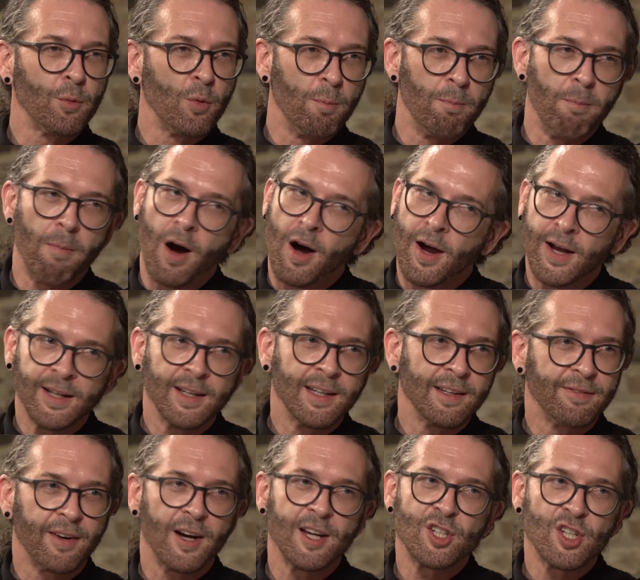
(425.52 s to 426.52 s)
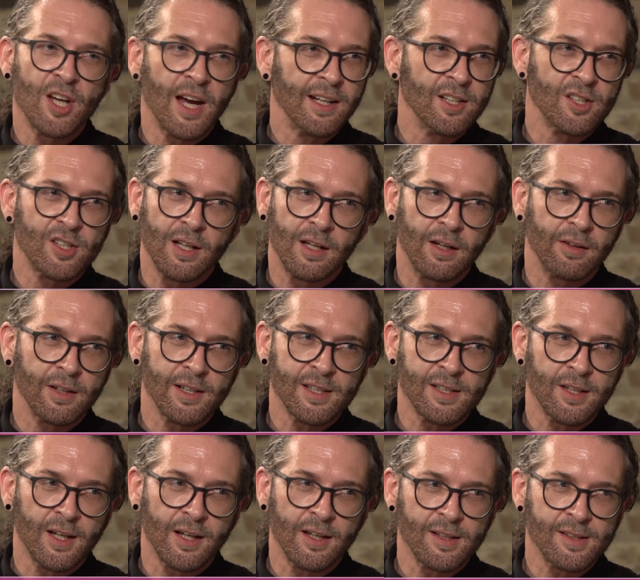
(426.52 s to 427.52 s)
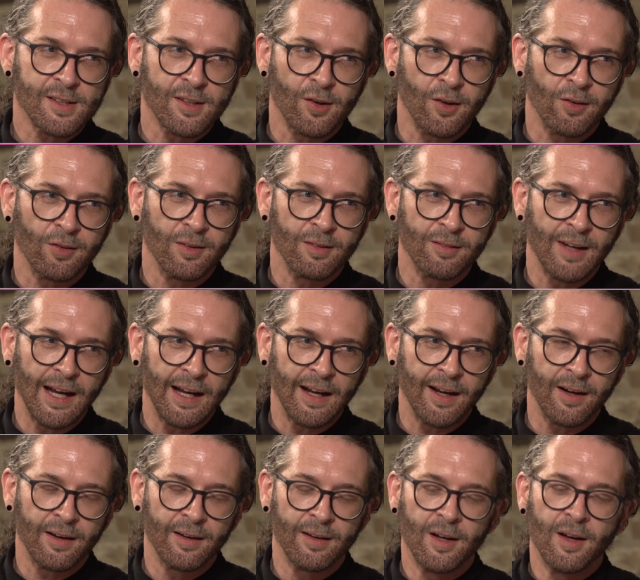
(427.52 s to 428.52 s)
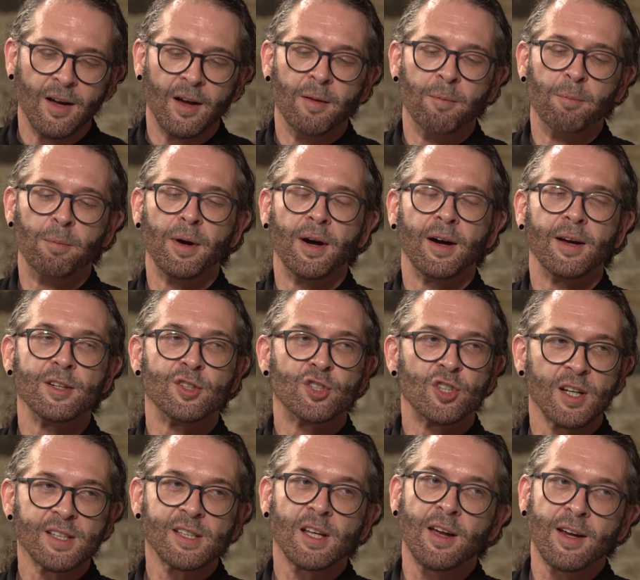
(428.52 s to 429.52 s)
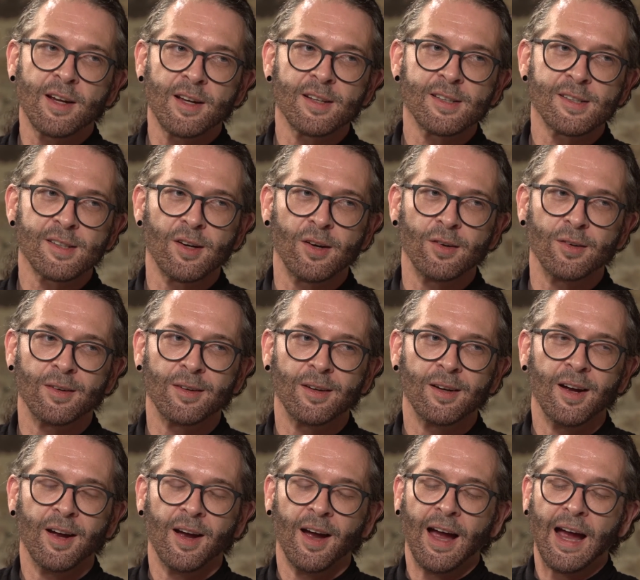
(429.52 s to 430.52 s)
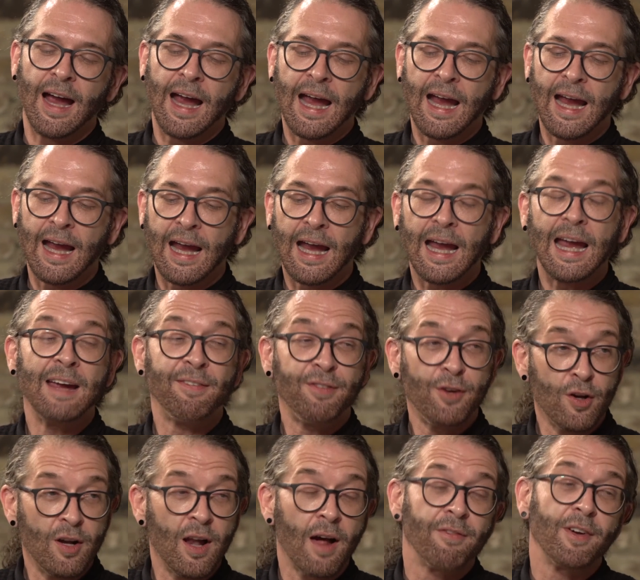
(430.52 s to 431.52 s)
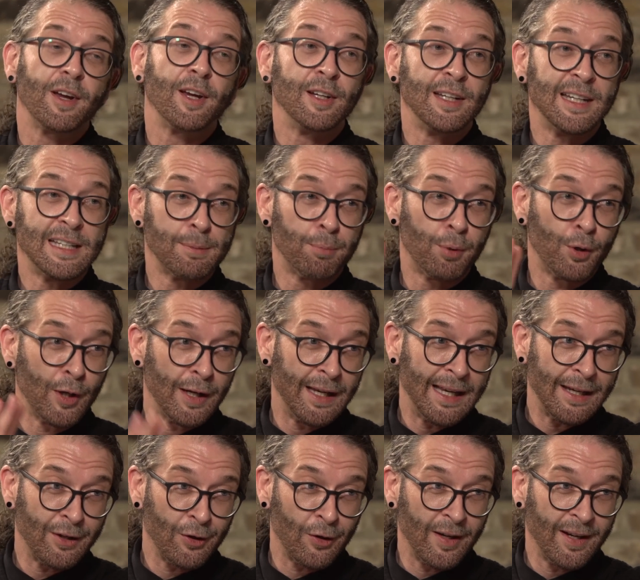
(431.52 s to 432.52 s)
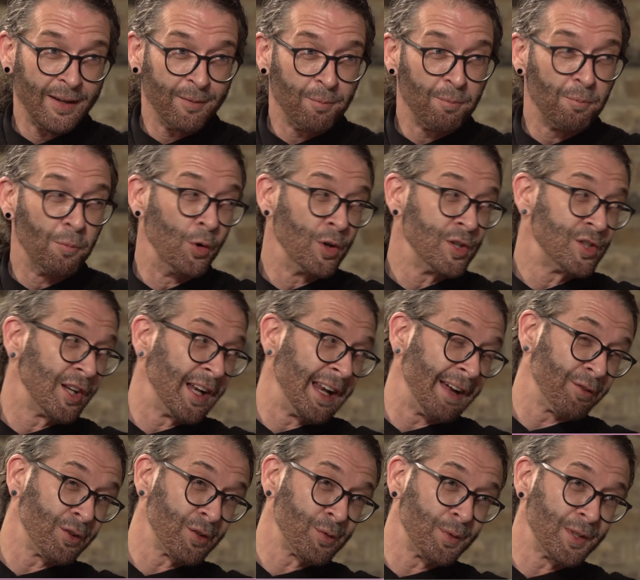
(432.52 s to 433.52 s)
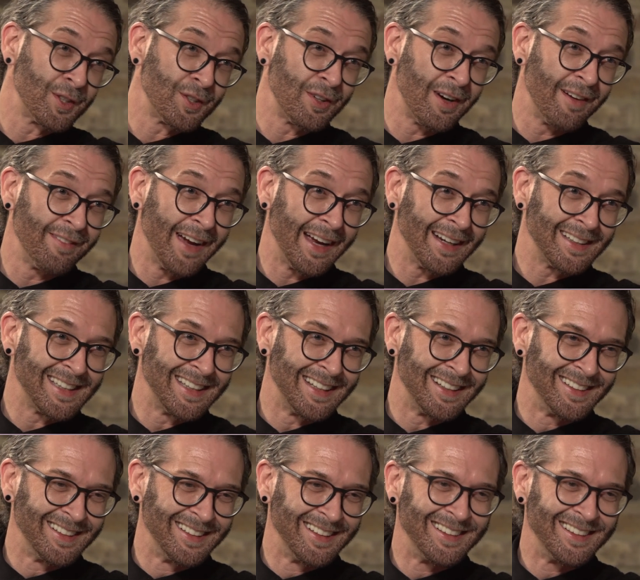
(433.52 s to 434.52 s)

will mind if I change the lyrics to her song here, but just like her song, if you love it, you need to put a lid on it. Moisture levels with StriVectin.